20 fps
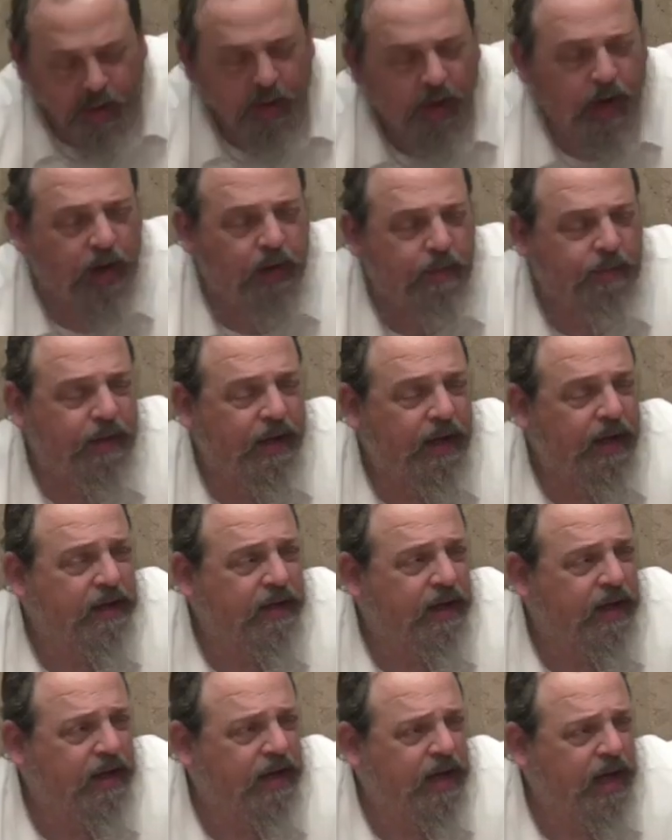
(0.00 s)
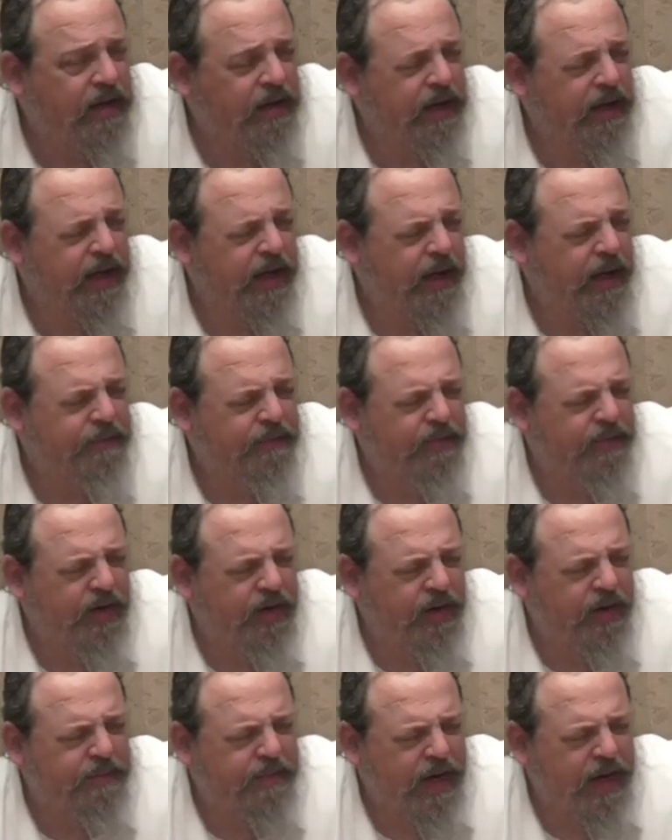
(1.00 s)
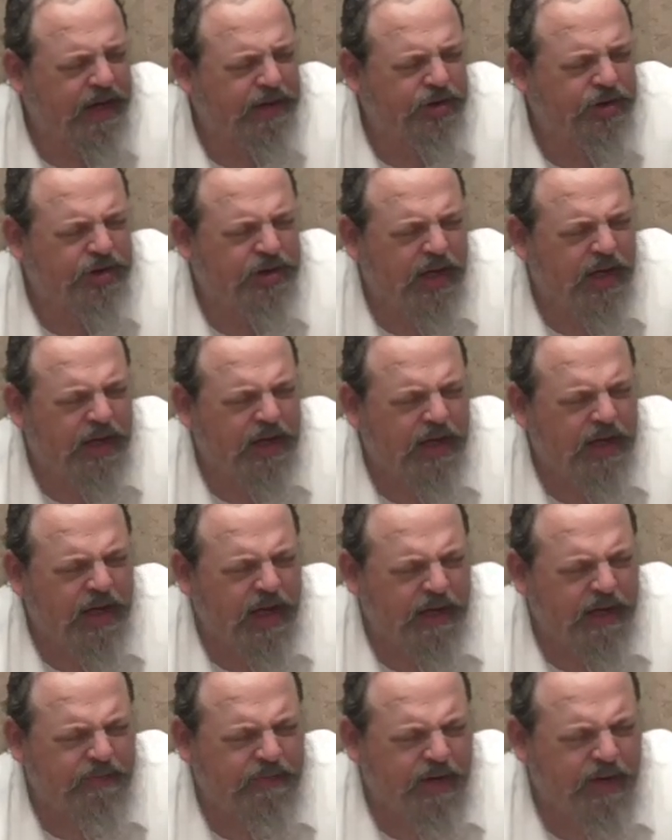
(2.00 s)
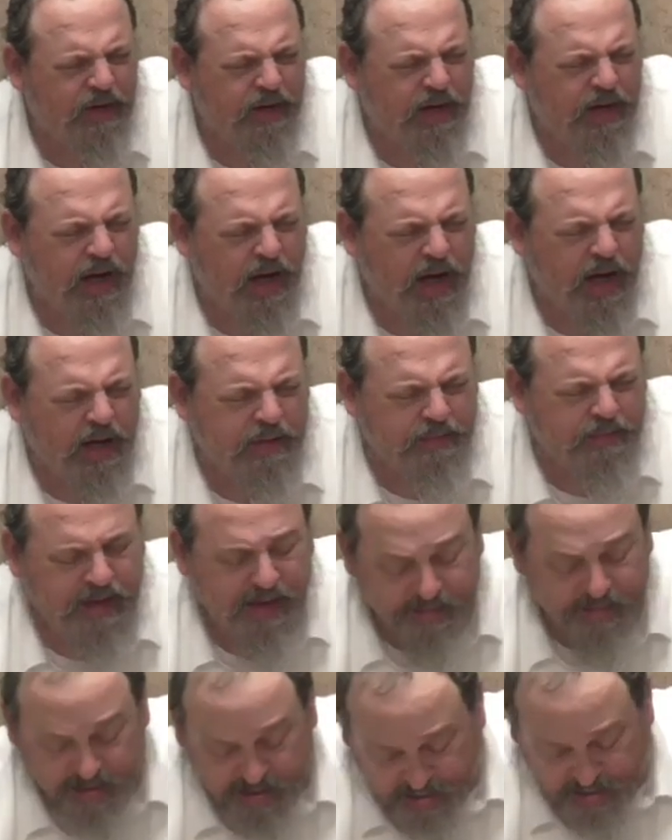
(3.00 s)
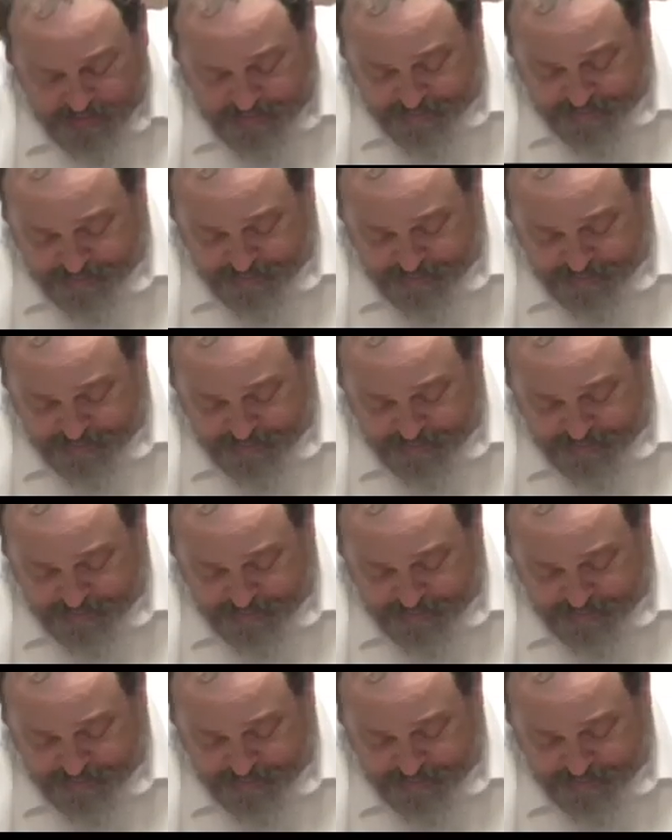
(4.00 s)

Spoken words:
harbe, that it got lit up very much, like it got very hot maybe,